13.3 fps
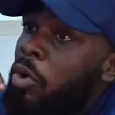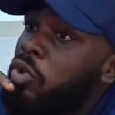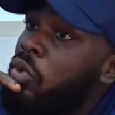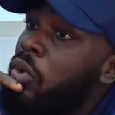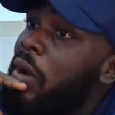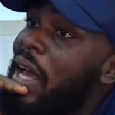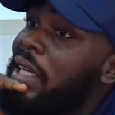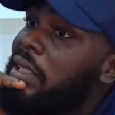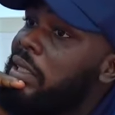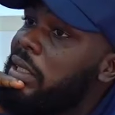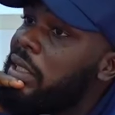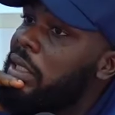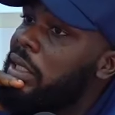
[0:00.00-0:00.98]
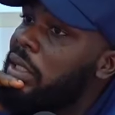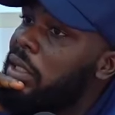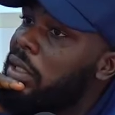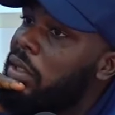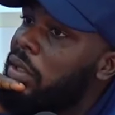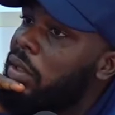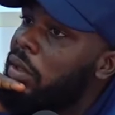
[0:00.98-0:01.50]
you go like see
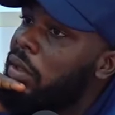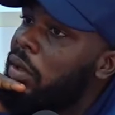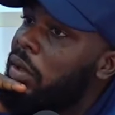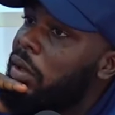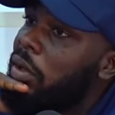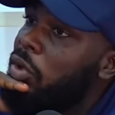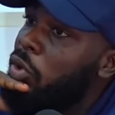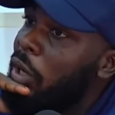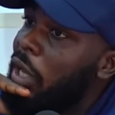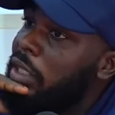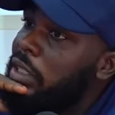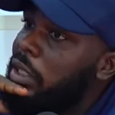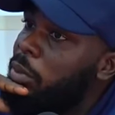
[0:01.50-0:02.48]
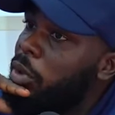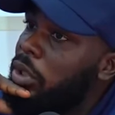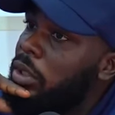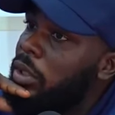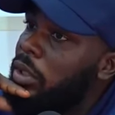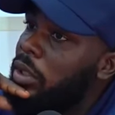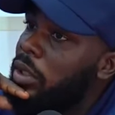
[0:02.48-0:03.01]
the body? You like see the body?
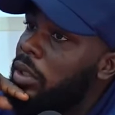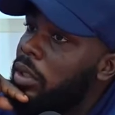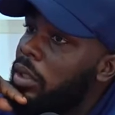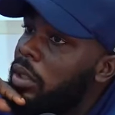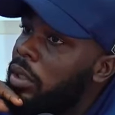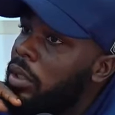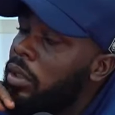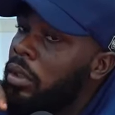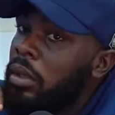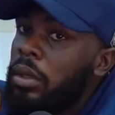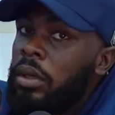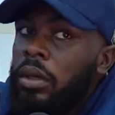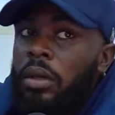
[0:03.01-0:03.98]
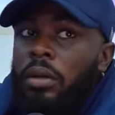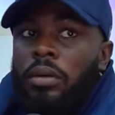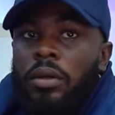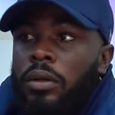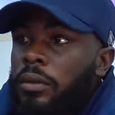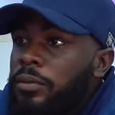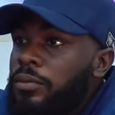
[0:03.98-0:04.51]
Fuck. Now the guy
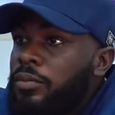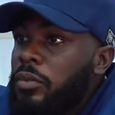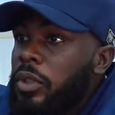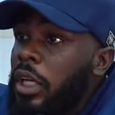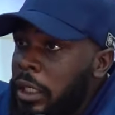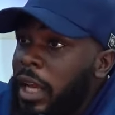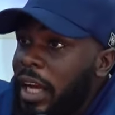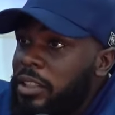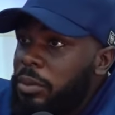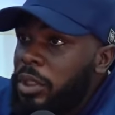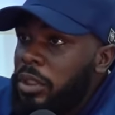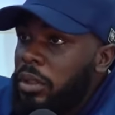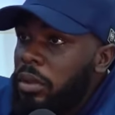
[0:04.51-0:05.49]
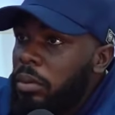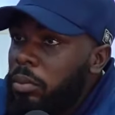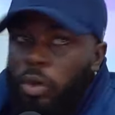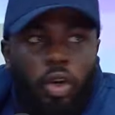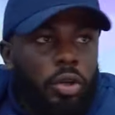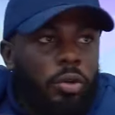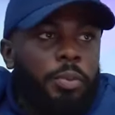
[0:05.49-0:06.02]
they ask you. He asked me.
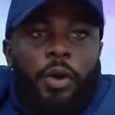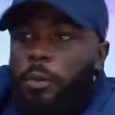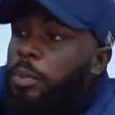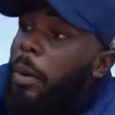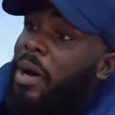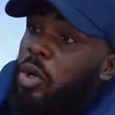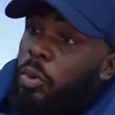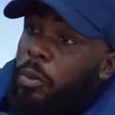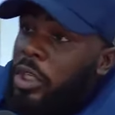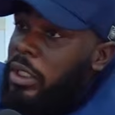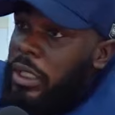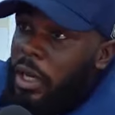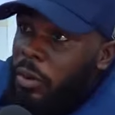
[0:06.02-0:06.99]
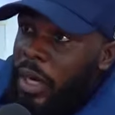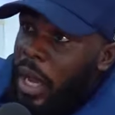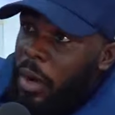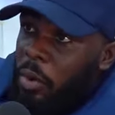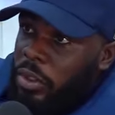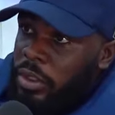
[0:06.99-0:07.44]
But nobody cared whether I was